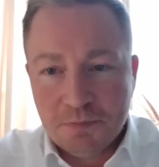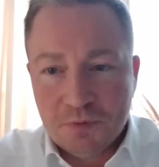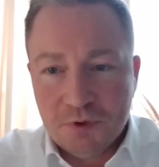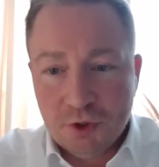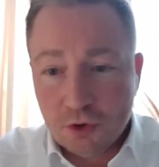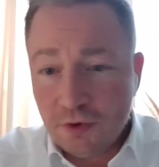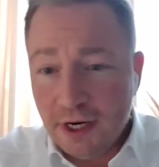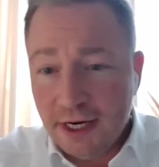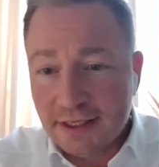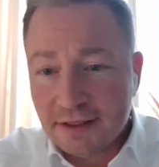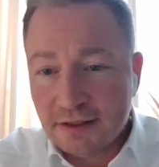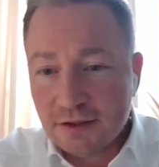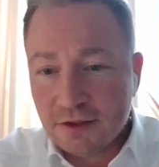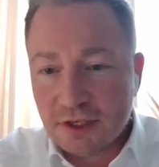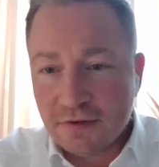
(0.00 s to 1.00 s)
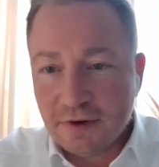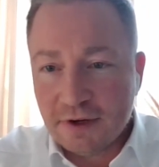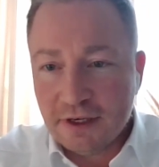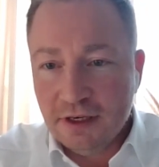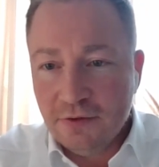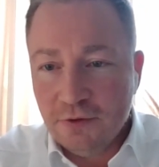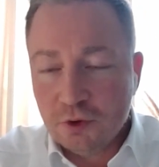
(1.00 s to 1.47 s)
you're right,
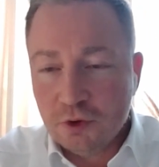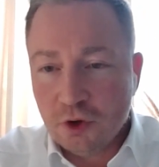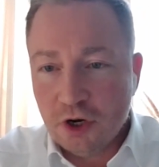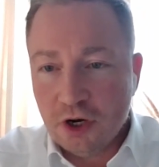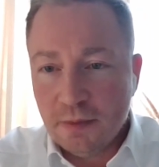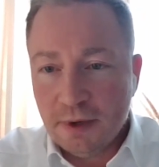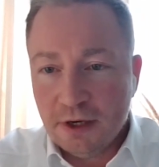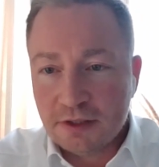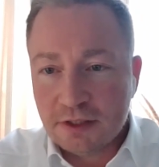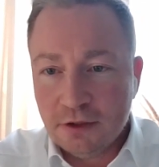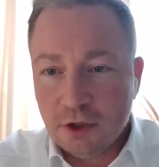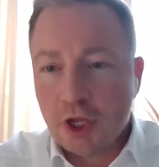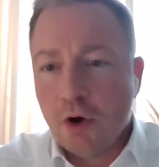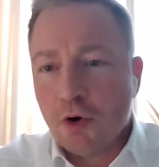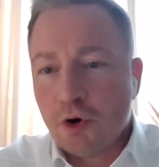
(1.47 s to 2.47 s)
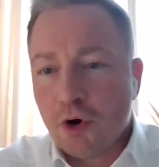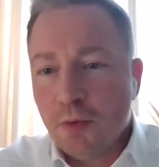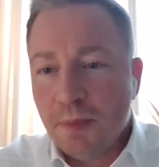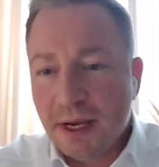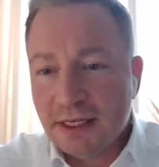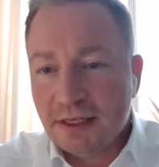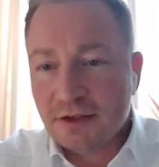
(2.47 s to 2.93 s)
Stefan. If you talk about not our
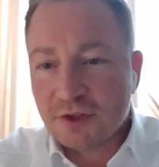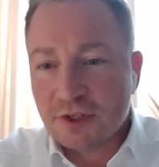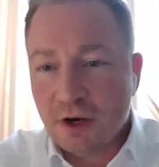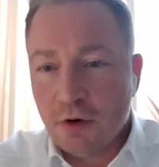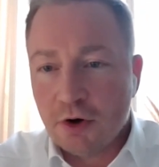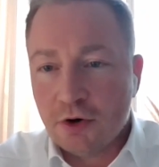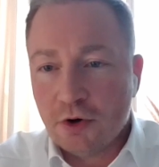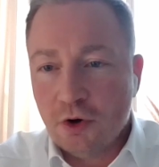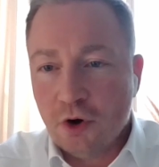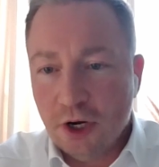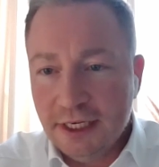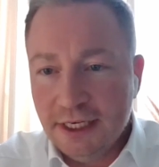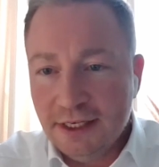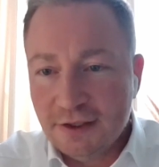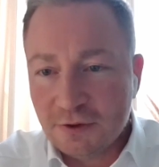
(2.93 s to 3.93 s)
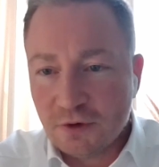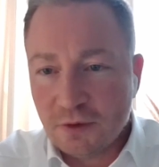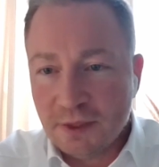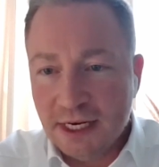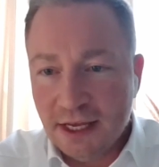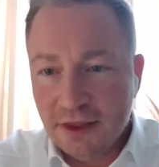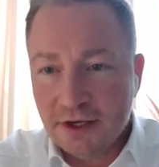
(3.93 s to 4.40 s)
competitors, our colleagues
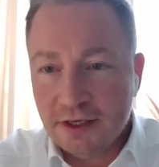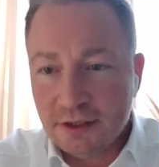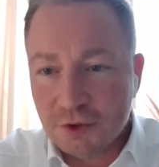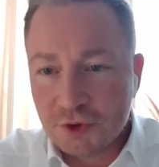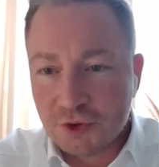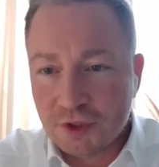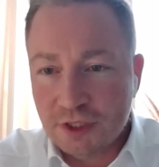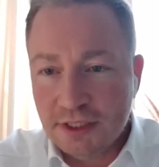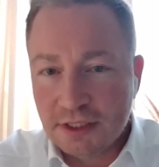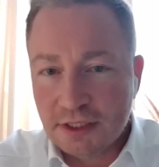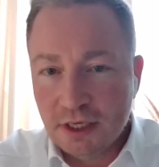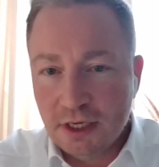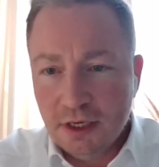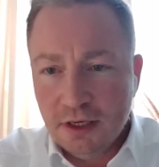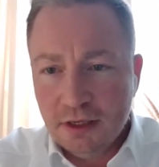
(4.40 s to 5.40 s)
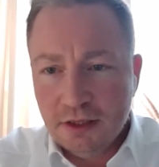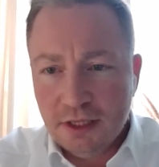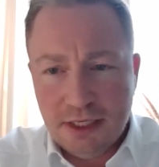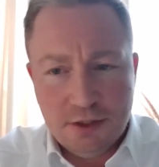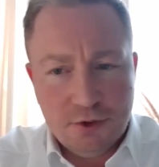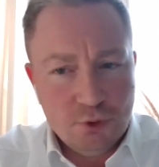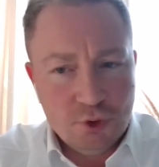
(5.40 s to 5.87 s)
from the other industries,
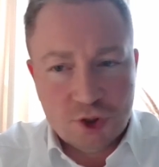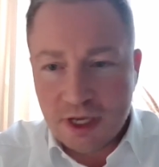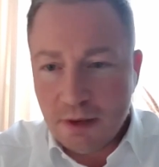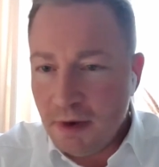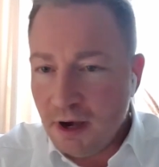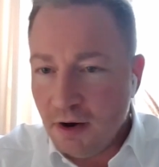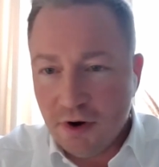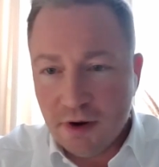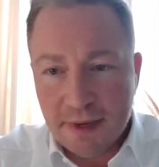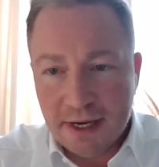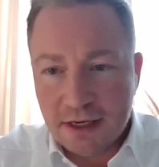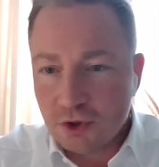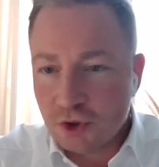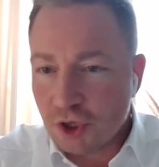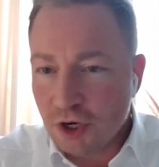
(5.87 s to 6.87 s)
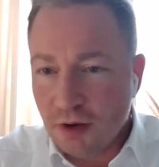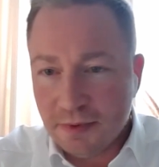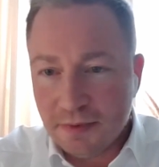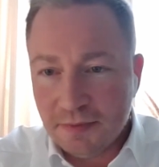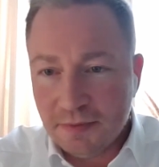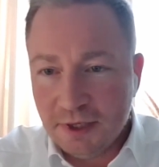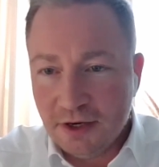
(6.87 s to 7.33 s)
they do somehow a better
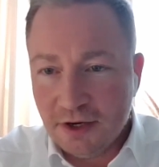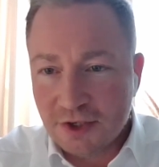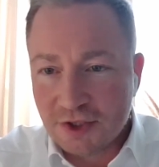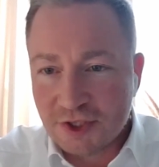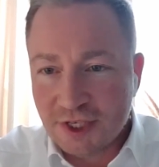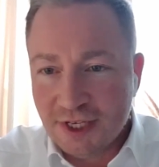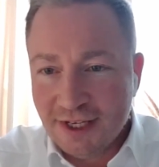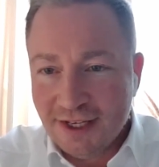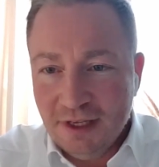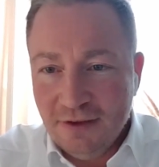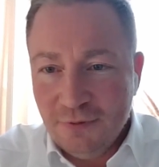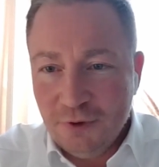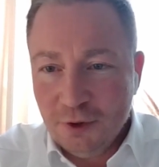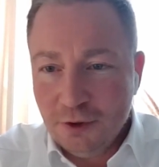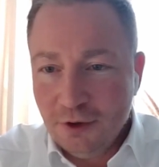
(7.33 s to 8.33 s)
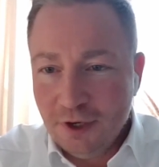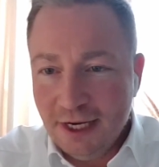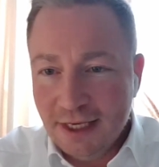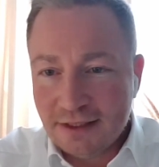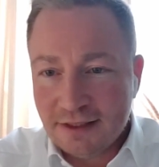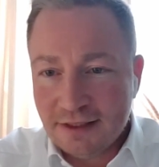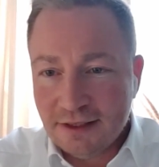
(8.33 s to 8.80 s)
job. Because if you
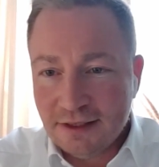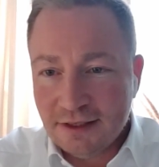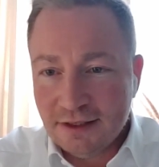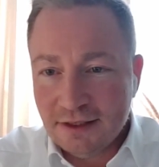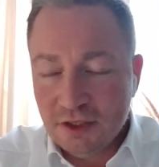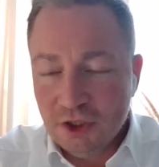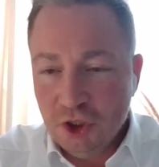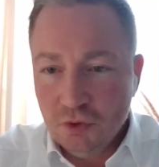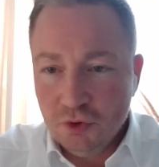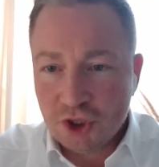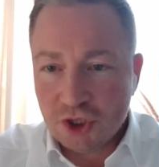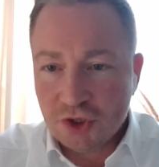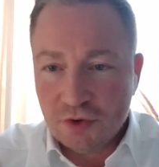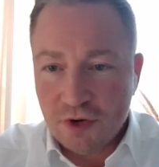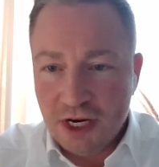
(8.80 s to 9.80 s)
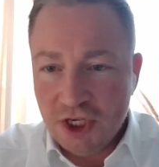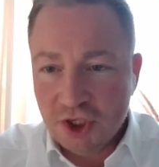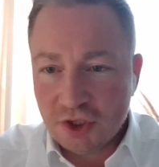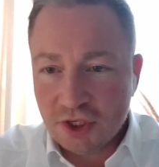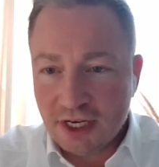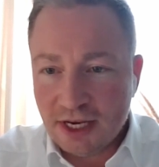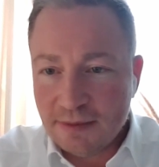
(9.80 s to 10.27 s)
look at the new
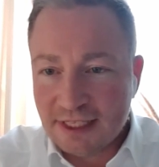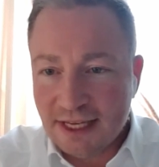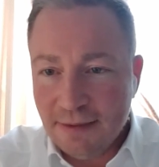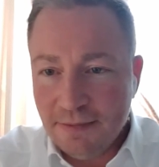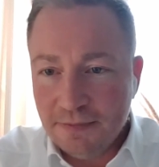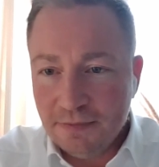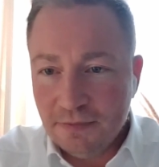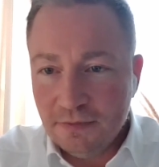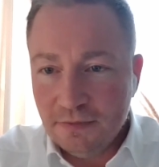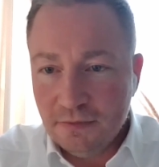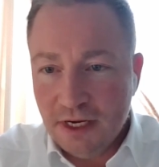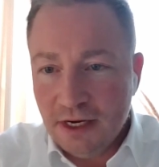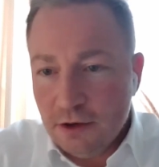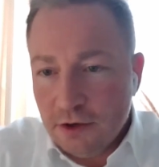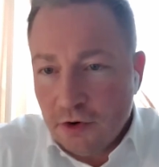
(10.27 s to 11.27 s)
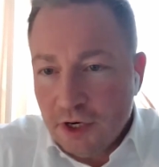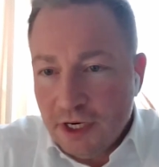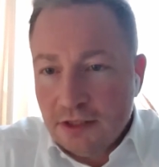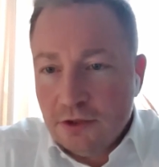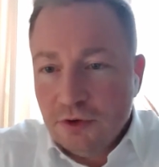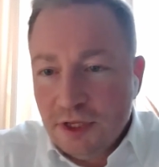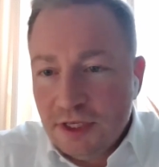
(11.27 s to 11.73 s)
generation comes up, they're
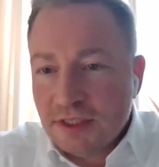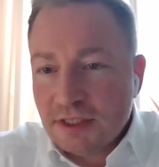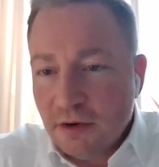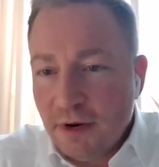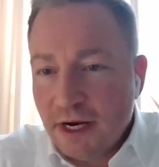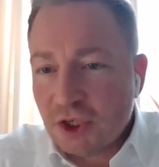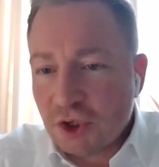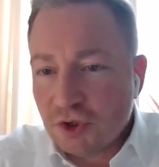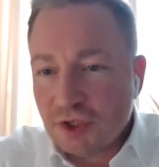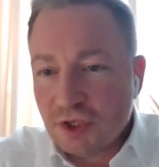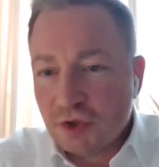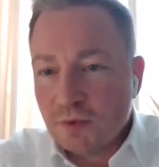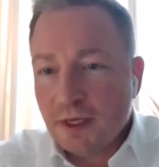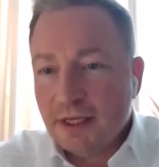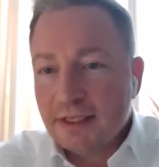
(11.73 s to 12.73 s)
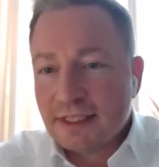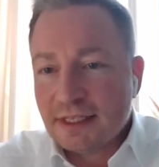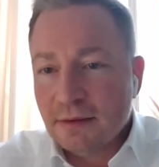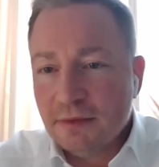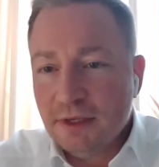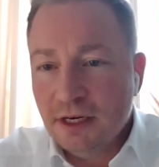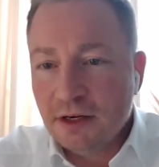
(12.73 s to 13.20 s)
going into these directions as well,
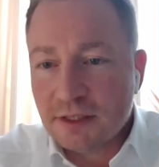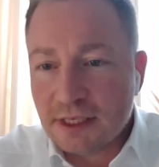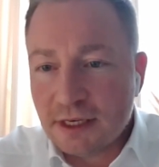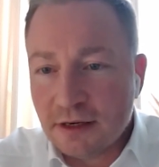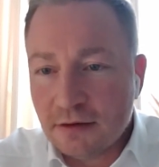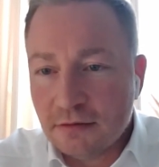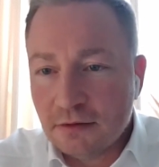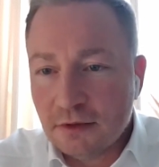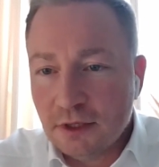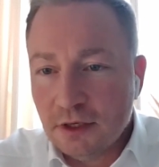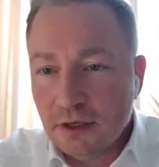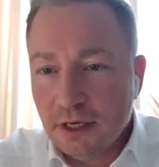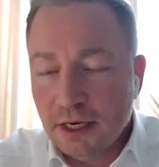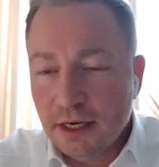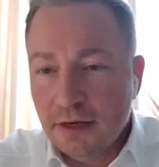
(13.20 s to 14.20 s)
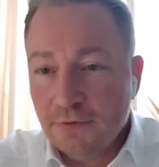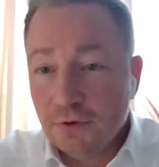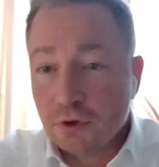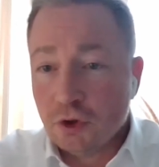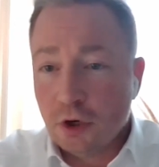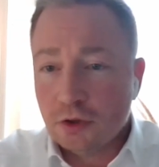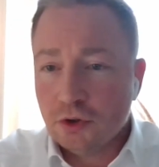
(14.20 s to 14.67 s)
some here and there. Yeah, if you
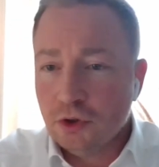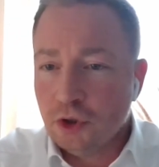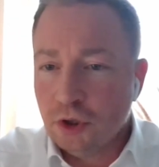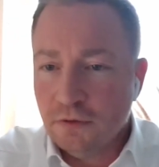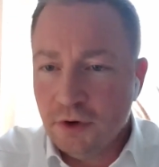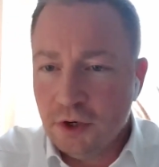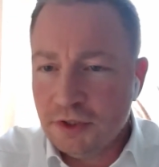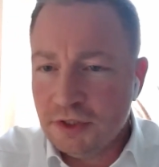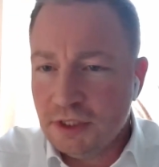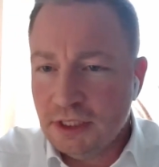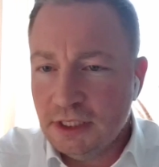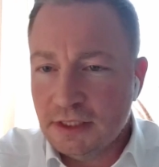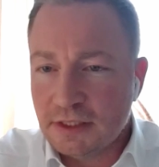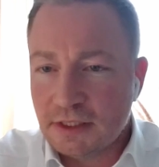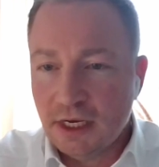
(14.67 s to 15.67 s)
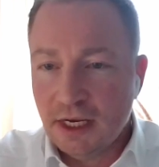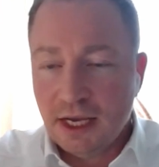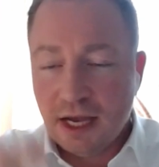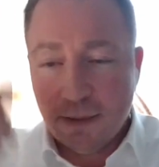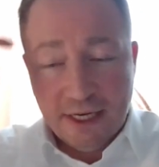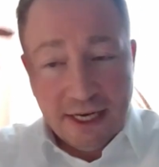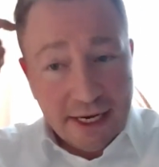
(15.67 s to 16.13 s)
talk to universities,
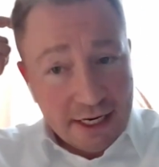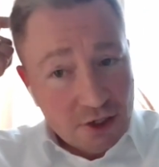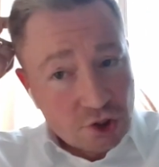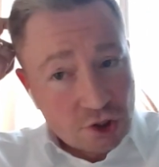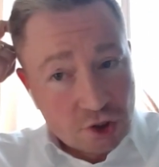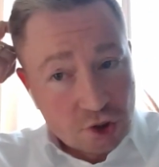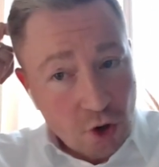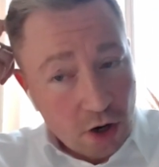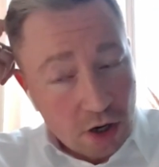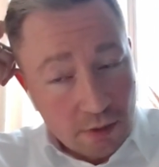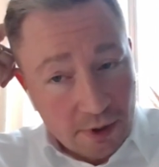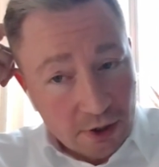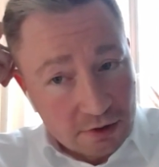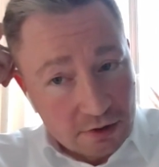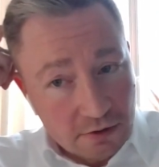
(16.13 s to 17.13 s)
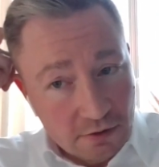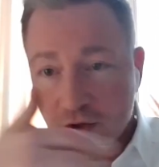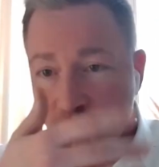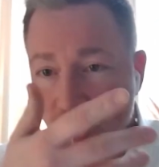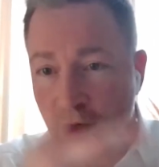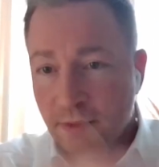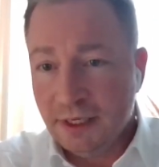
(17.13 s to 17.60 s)
I mean, I can just talk about
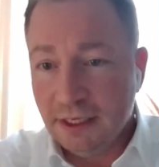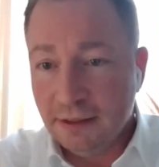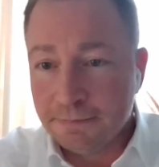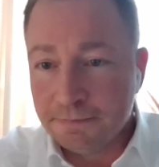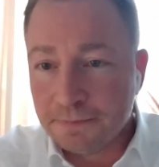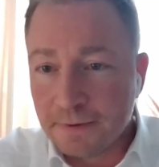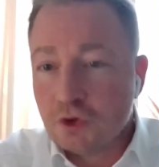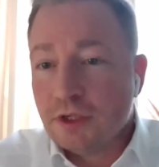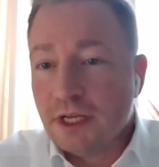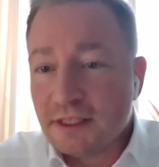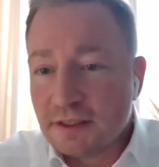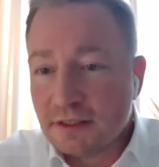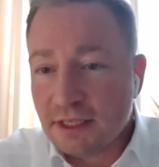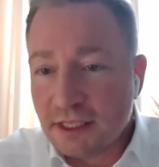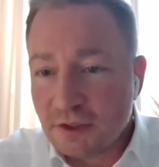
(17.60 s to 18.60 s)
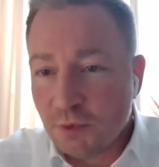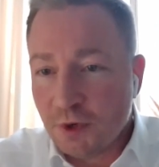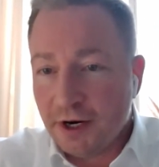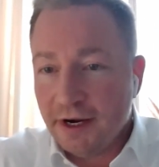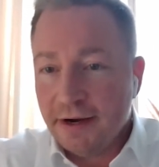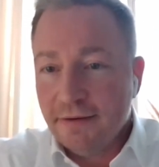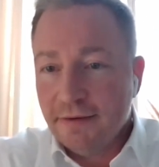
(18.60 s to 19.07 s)
Germany. So that's
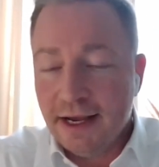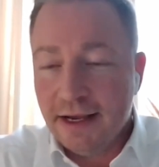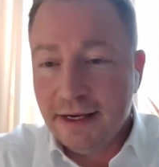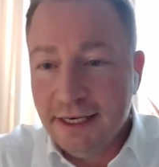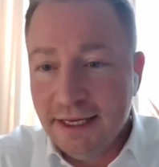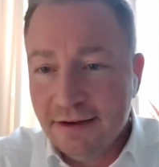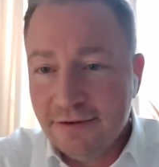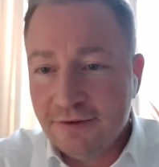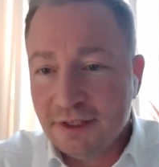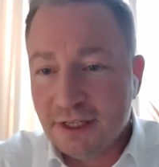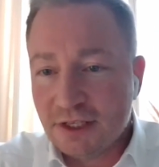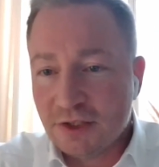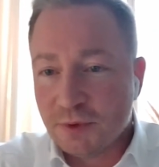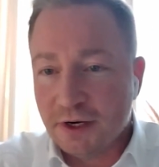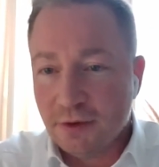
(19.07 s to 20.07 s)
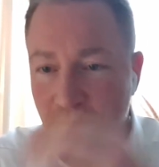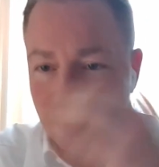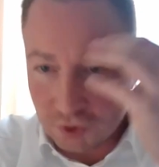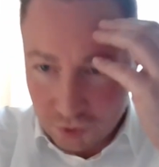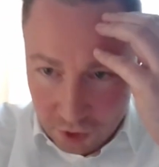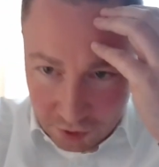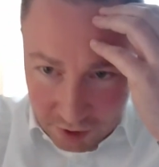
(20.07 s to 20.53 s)
where I live, and that's where I
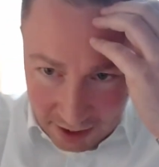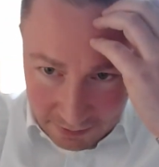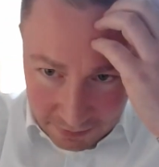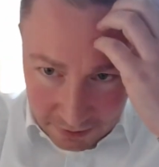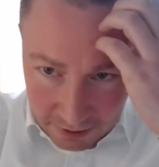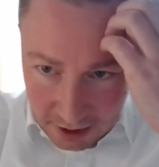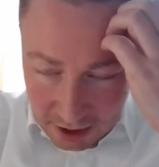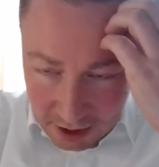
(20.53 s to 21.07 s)
was grown up.